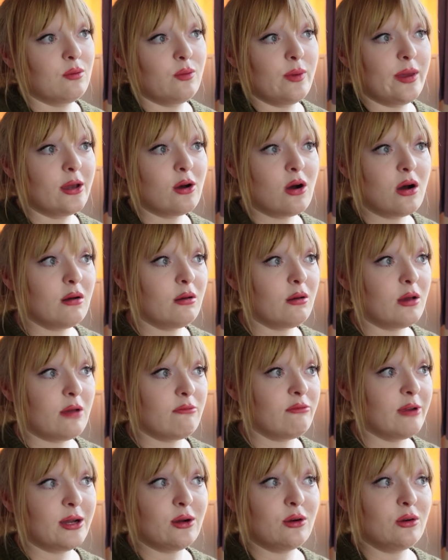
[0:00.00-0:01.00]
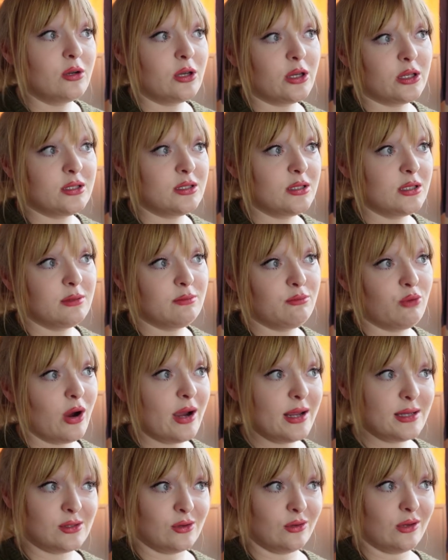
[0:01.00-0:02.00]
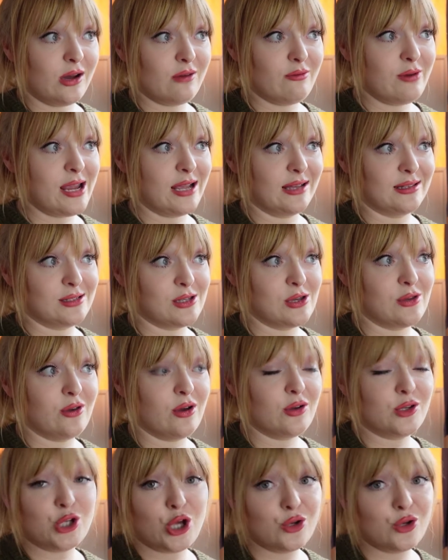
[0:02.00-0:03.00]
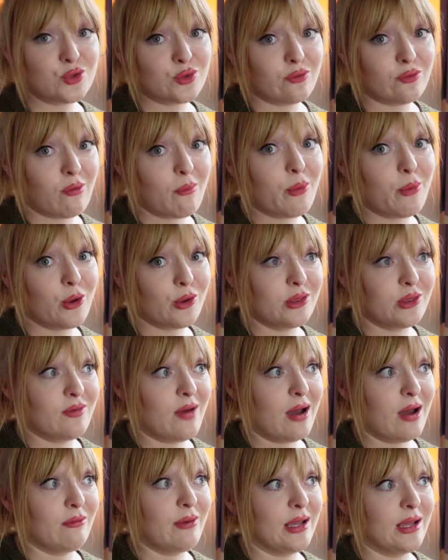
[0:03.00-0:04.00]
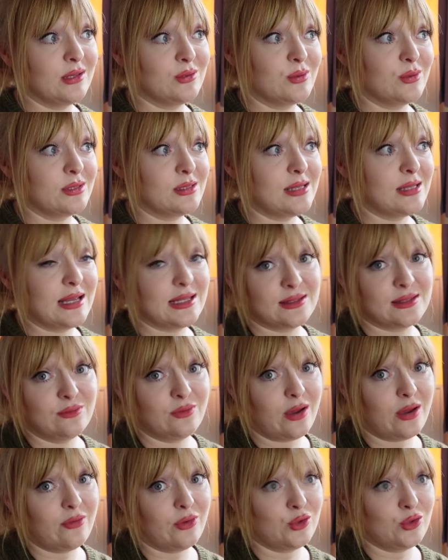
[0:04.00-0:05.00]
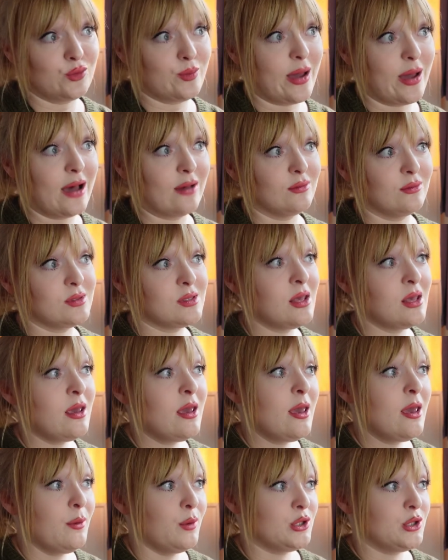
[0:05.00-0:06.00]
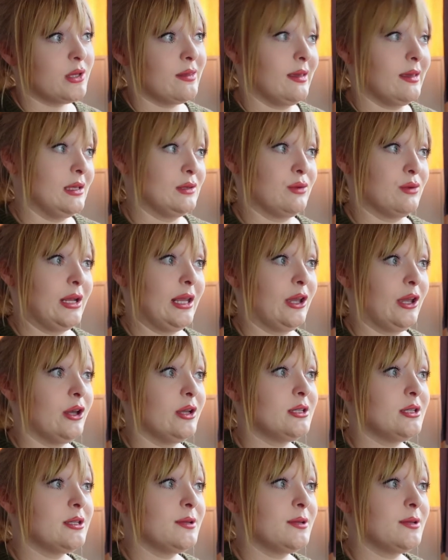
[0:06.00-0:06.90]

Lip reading: we got a real good price on our rings. So the total for both of our rings was less than £500, which I think is really good.